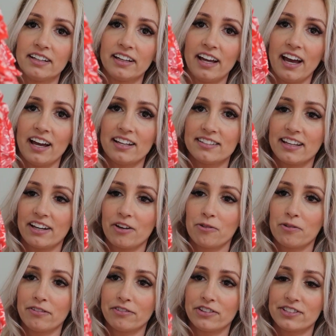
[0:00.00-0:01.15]
It has like a
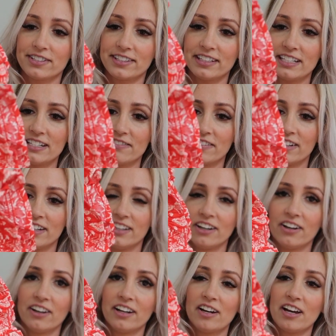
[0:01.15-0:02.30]
ruffle sleeve.
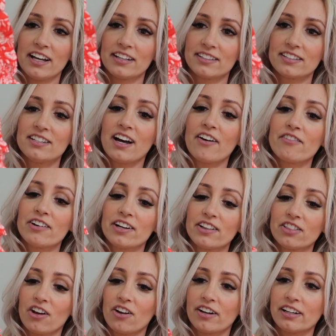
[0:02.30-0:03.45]
It's not very
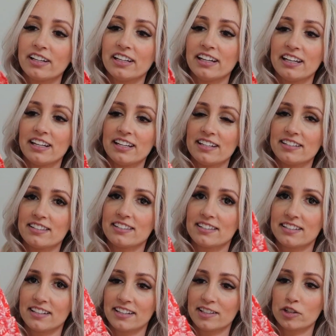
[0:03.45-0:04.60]
long. It is
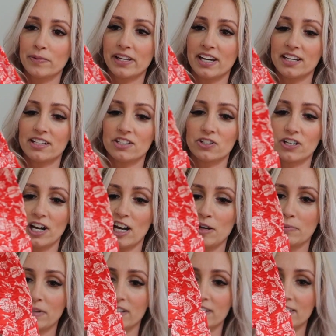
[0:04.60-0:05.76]
still a spaghetti
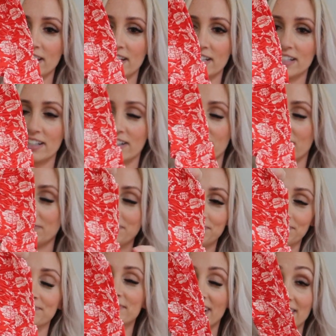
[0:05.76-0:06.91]
strap tank or
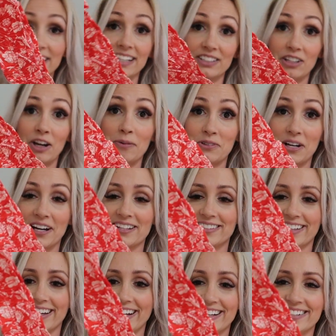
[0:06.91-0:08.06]
tank top dress,
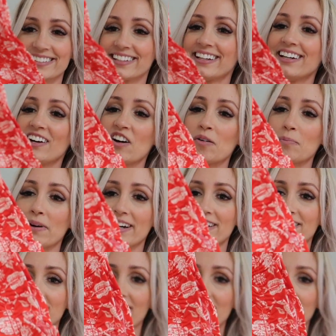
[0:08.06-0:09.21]
I guess.
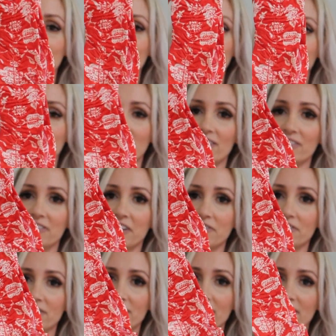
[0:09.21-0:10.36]
But I do love all the ruffles.